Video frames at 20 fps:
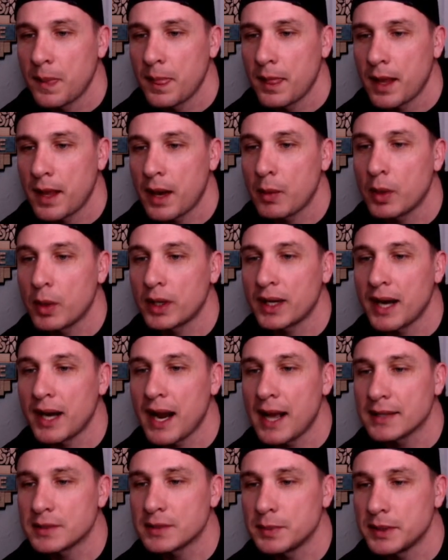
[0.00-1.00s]
I work in
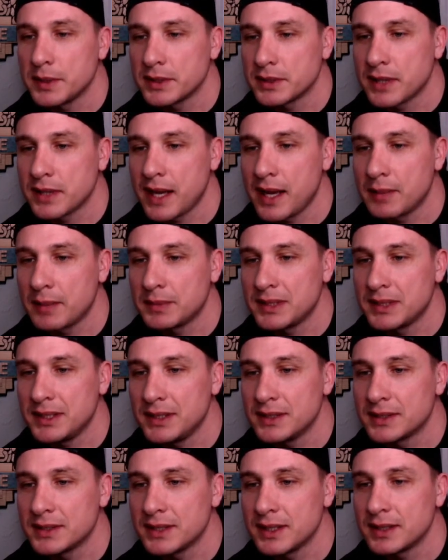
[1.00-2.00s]
hospice, Cam
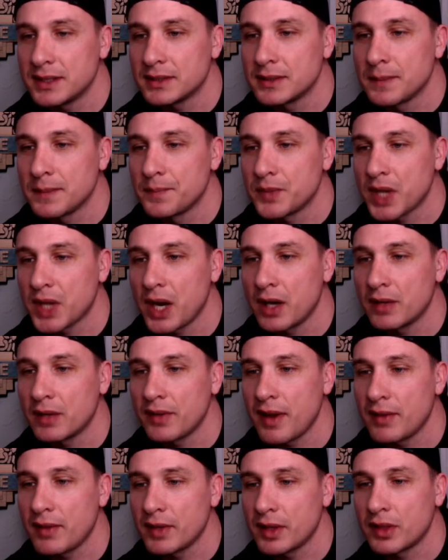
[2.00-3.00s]
T says. Tired of
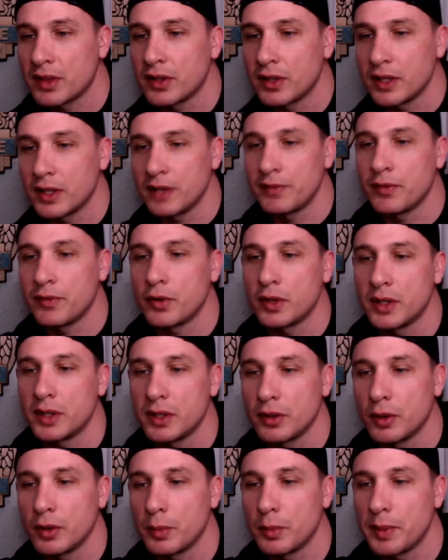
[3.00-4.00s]
having thirty to forty
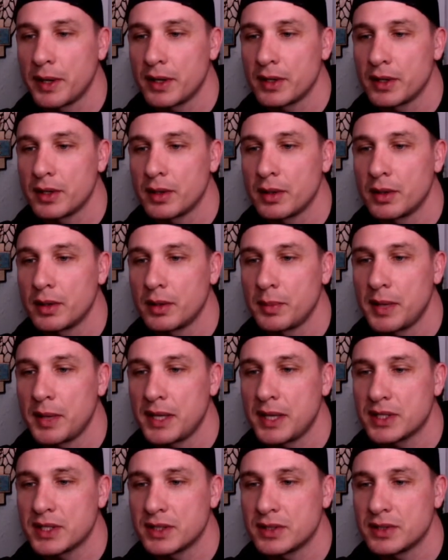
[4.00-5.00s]
year old
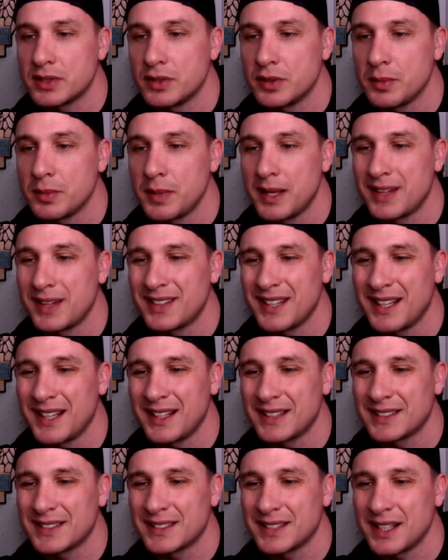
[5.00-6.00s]
patients due to meth. Yeah,
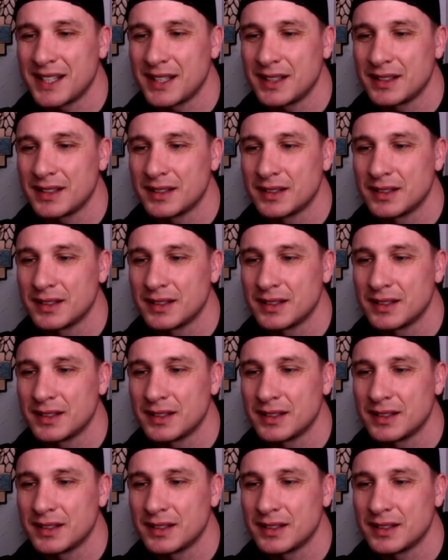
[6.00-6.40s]
that's sad.